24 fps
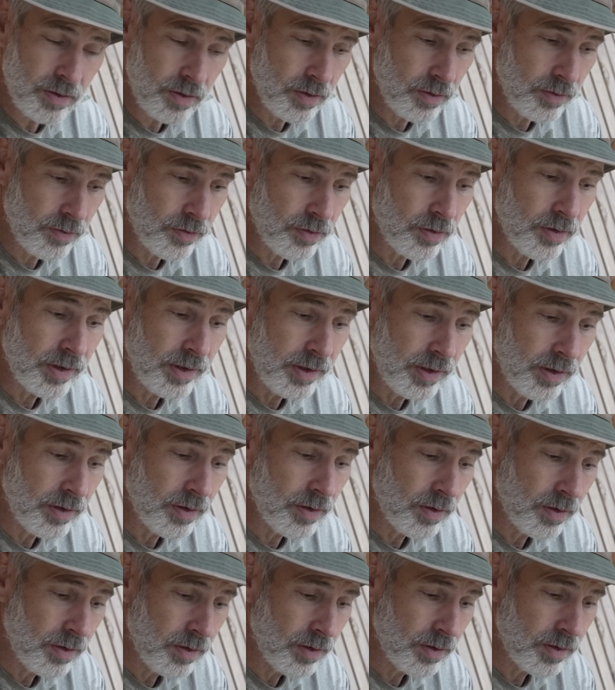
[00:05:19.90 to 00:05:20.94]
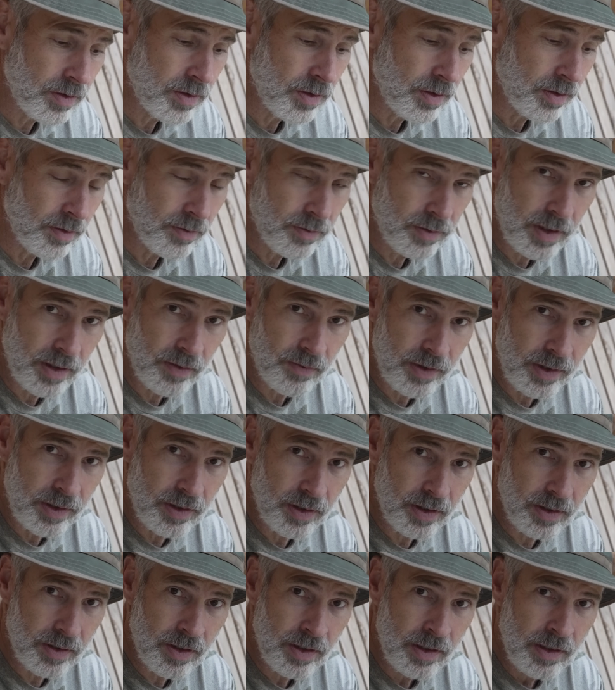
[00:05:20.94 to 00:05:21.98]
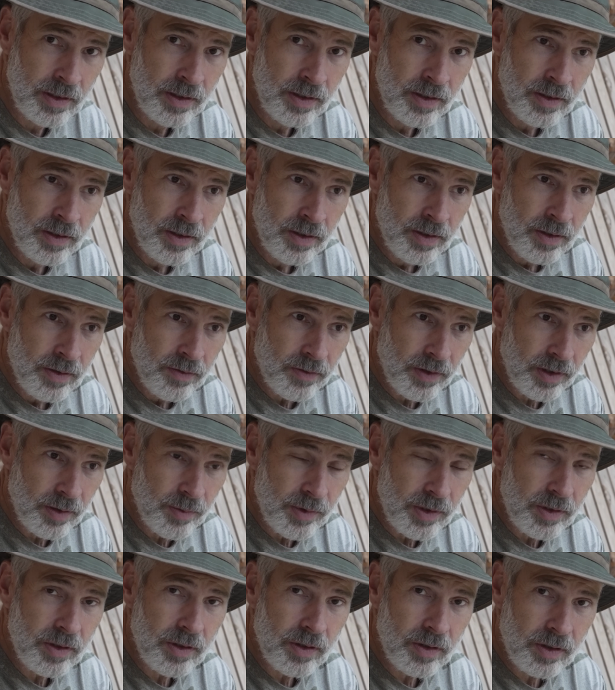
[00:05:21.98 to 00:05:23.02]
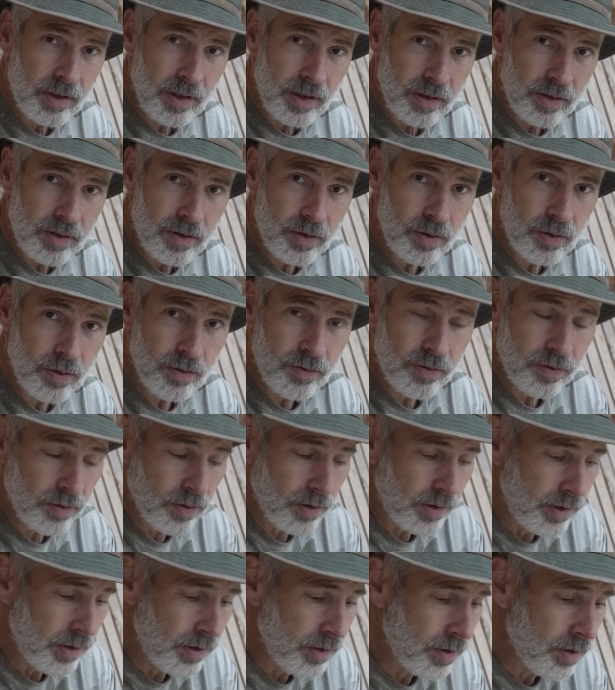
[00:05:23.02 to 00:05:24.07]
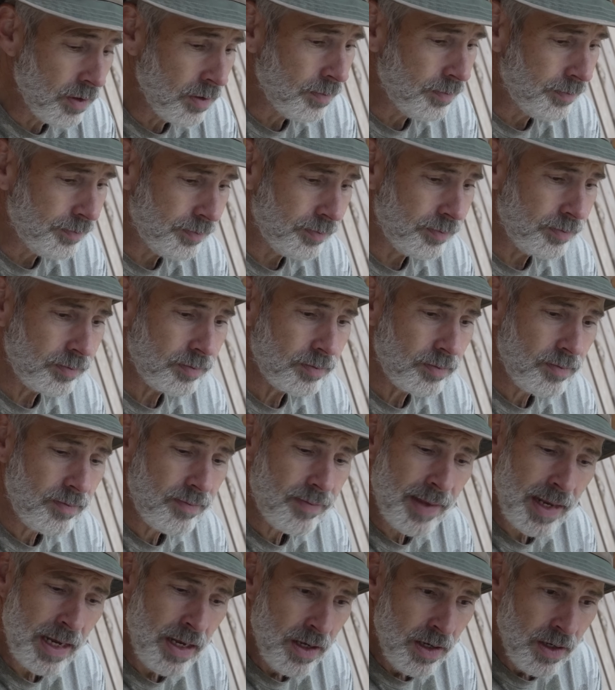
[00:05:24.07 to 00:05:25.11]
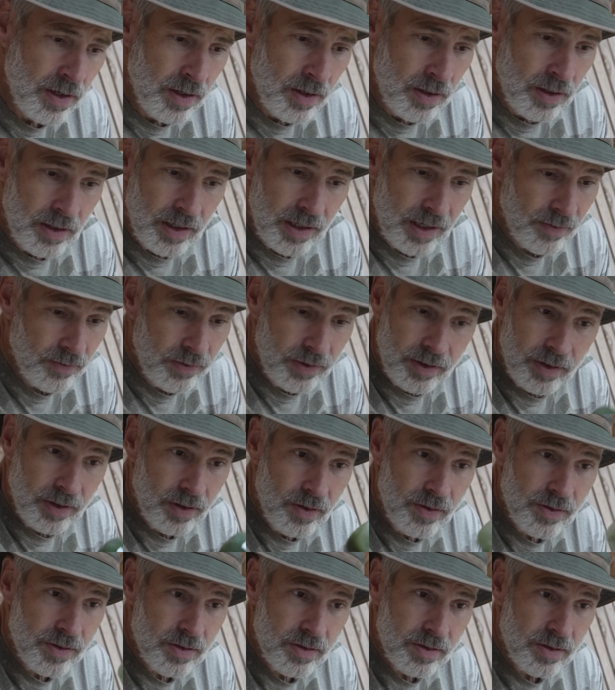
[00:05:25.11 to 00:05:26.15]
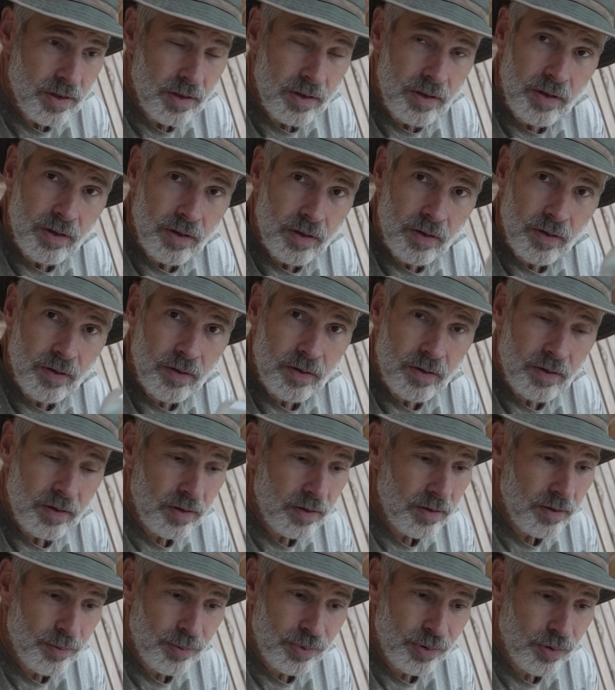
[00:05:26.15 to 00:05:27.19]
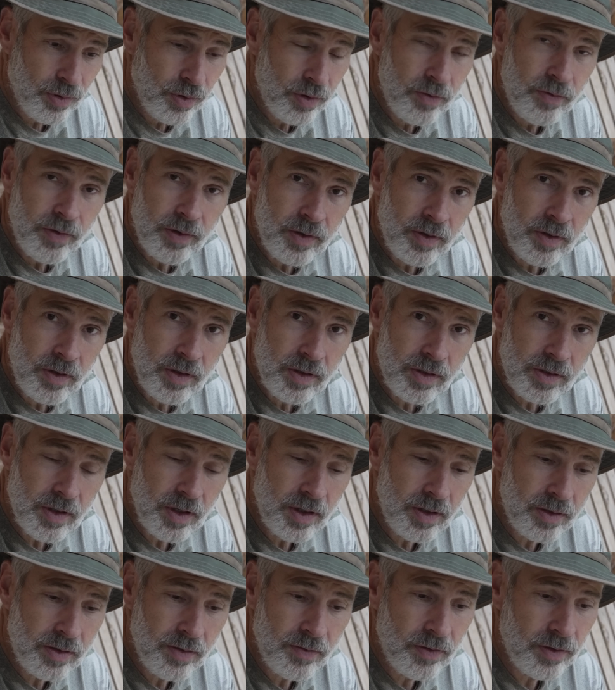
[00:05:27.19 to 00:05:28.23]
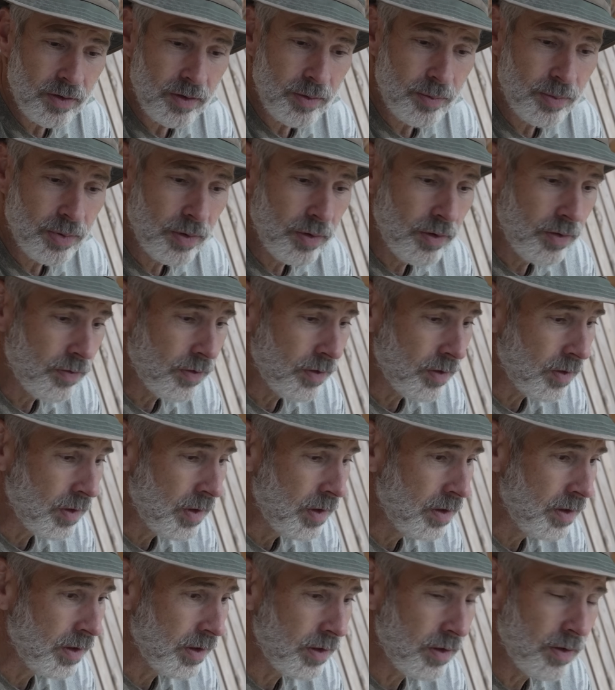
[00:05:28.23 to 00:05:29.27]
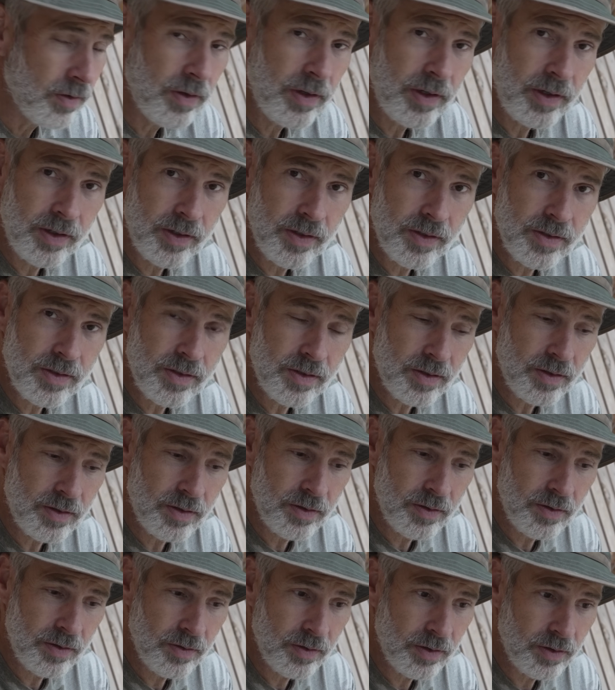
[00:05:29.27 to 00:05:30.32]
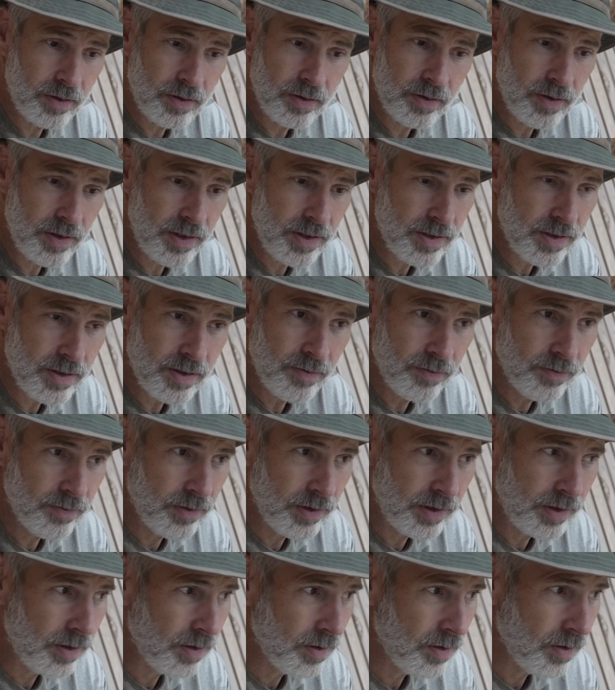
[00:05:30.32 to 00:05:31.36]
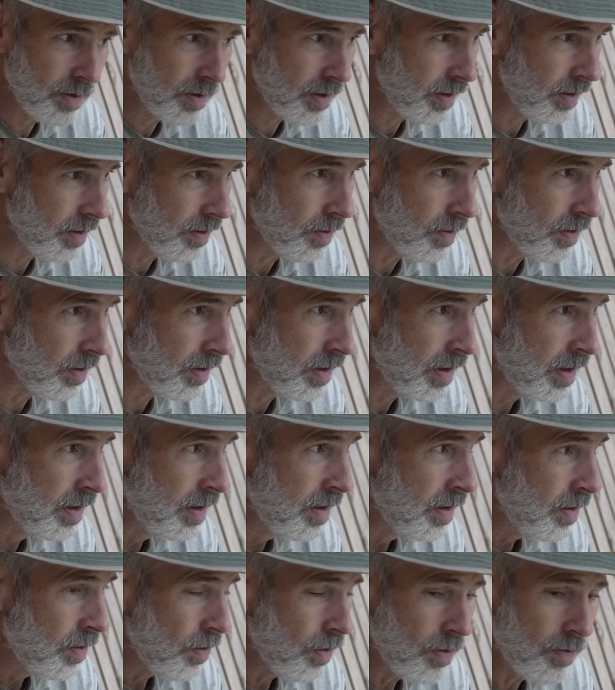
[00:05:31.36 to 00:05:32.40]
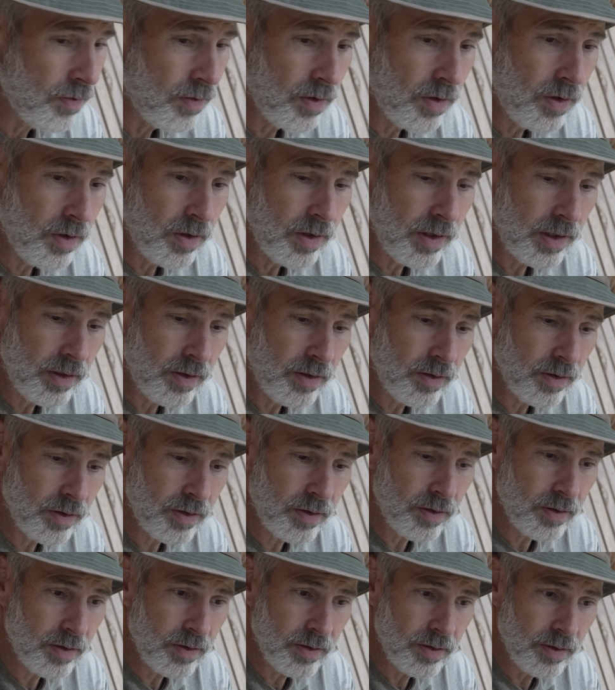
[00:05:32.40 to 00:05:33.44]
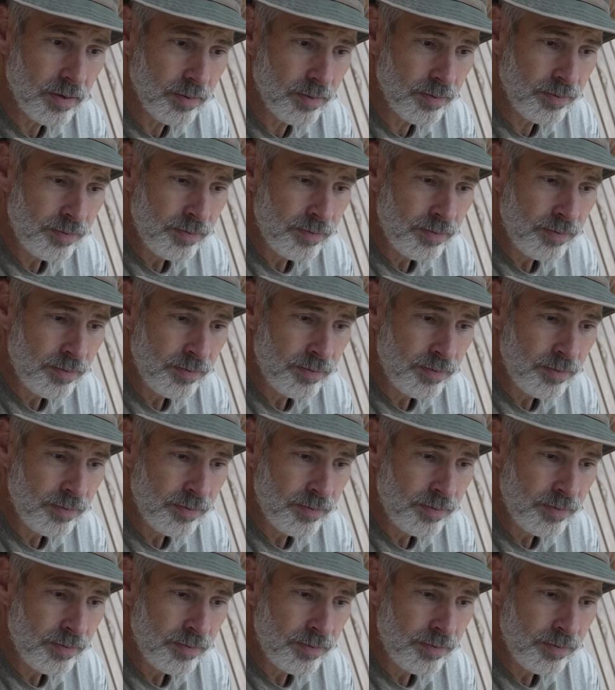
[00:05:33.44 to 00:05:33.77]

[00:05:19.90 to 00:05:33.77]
good for a year. It's a everyday vitamin D and K2 for a year Everything else is in here. Proven, scientifically proven ingredients to increase vigor, you know, overall health, uh,